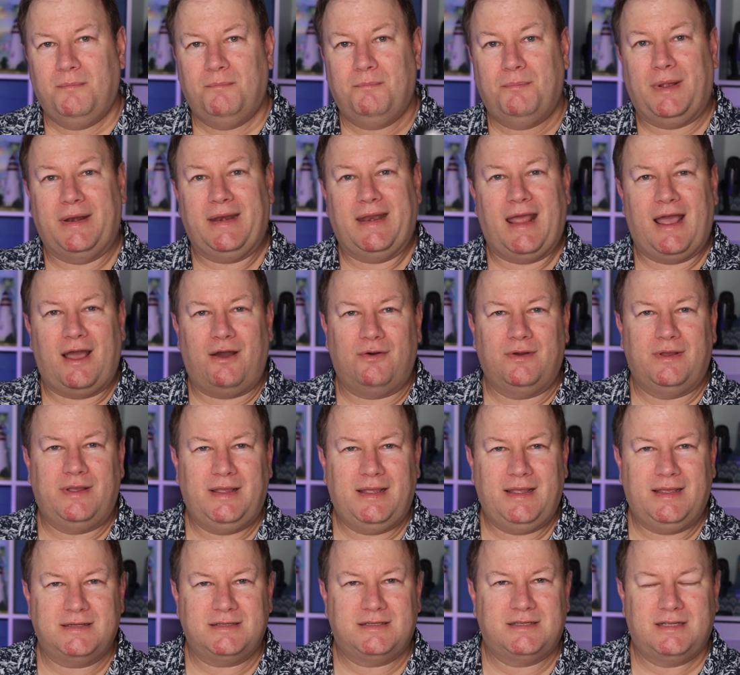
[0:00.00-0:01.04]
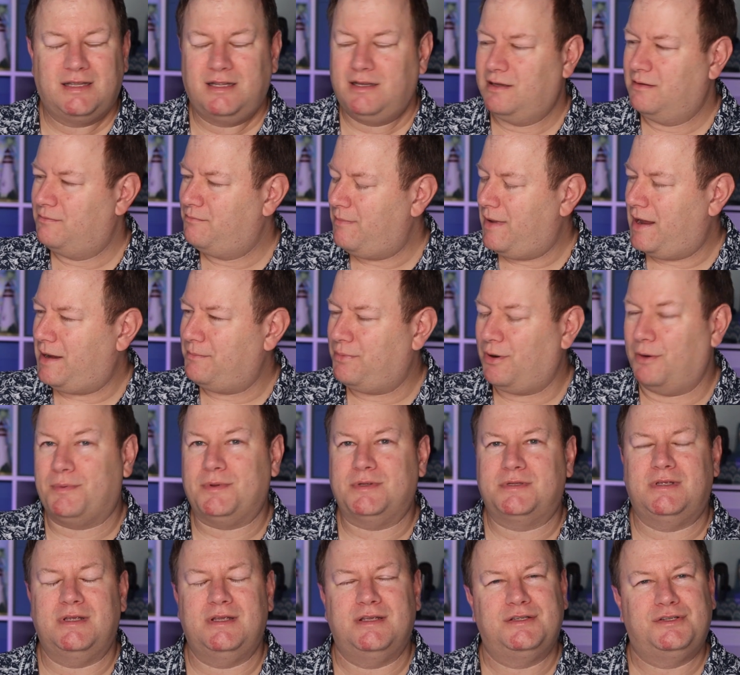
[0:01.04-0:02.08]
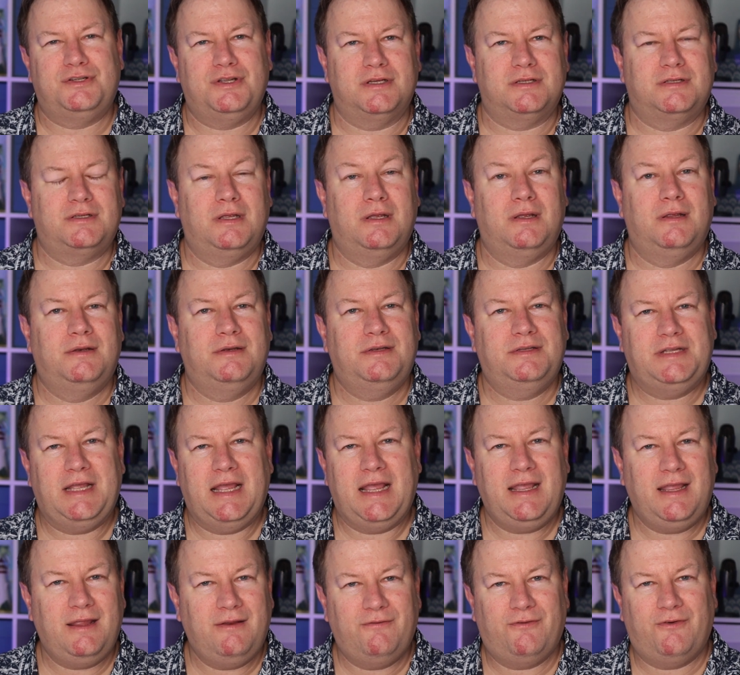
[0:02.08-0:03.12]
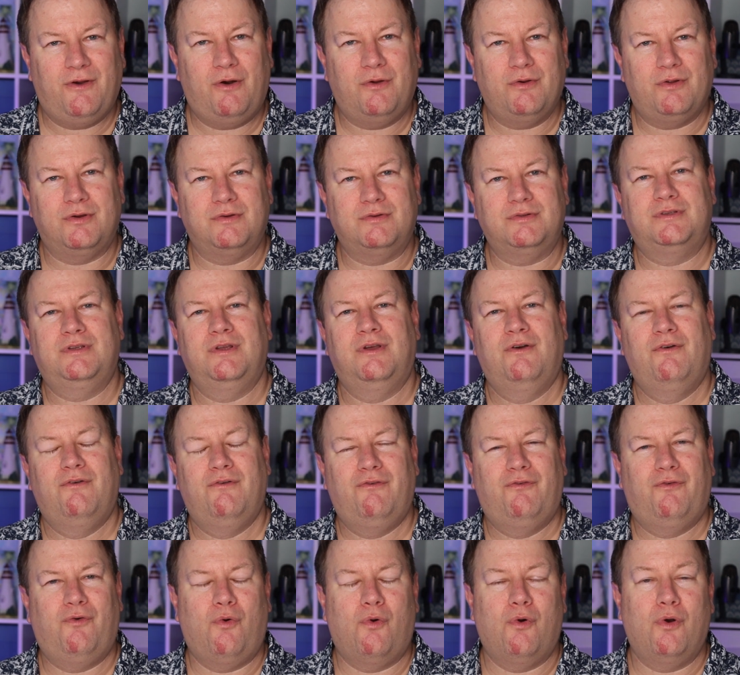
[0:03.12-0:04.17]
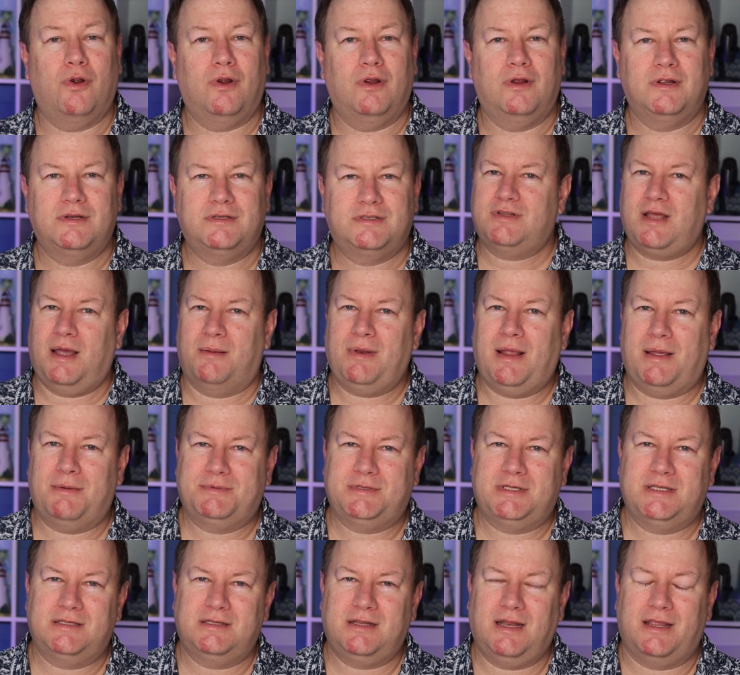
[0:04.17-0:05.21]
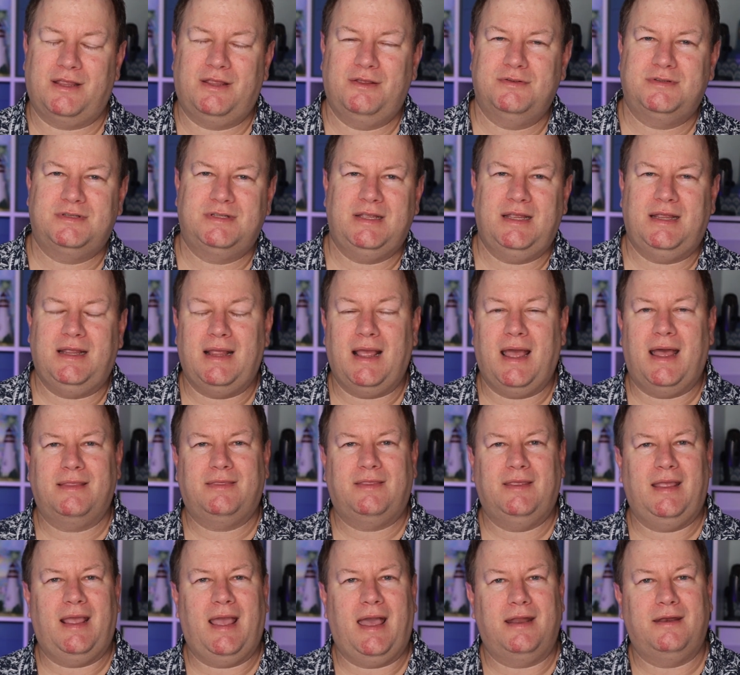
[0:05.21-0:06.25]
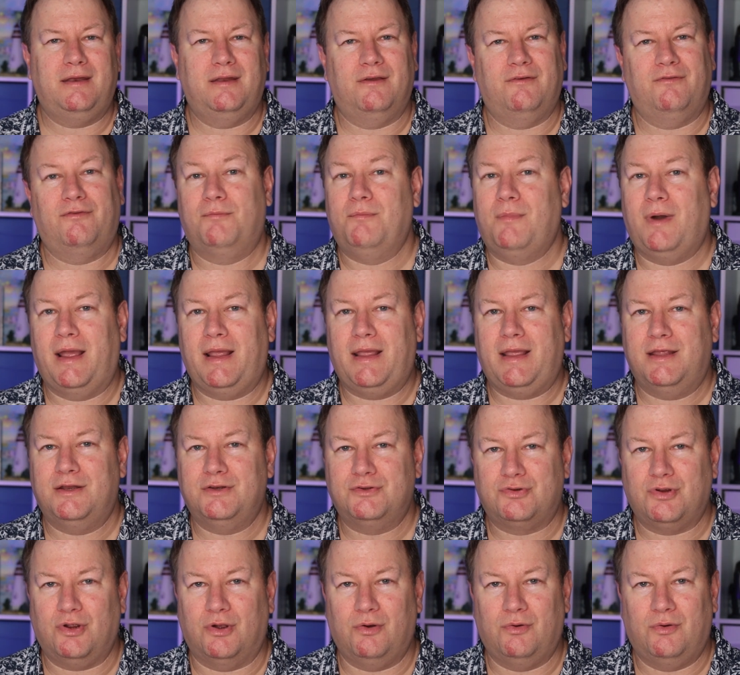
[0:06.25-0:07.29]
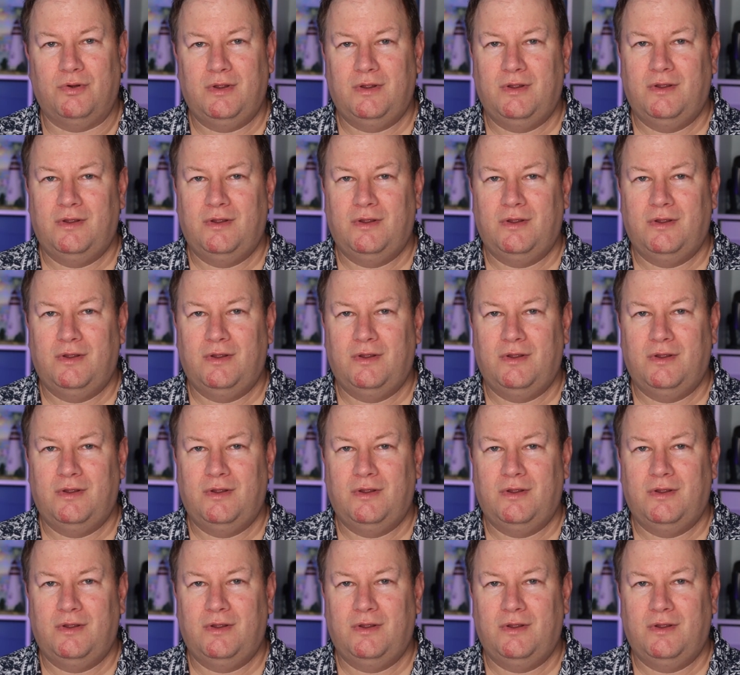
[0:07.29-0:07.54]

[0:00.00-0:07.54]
But now its main purpose is just taking photos for time lapses like you see at the end of my intro